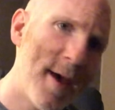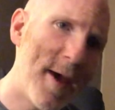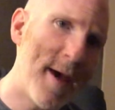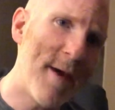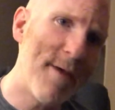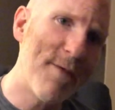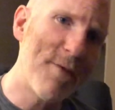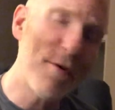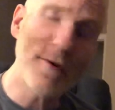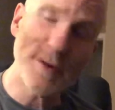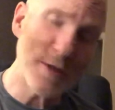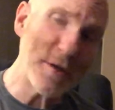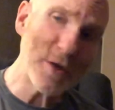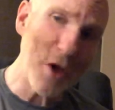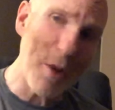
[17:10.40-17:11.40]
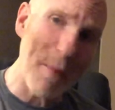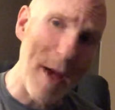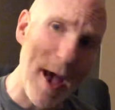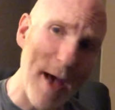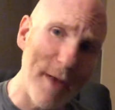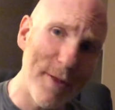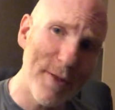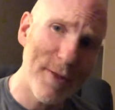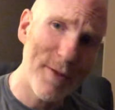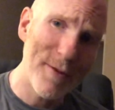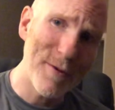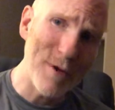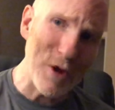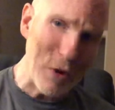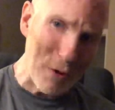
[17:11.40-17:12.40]
If you're a sociopath,
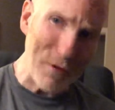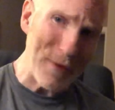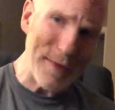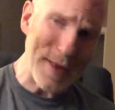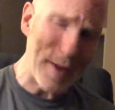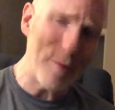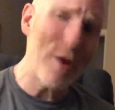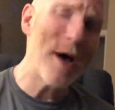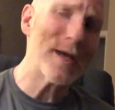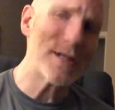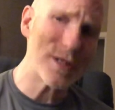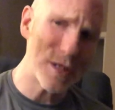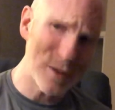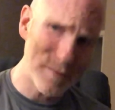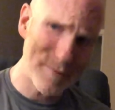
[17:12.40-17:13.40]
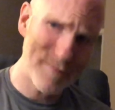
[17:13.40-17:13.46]
you don't think that applies to you.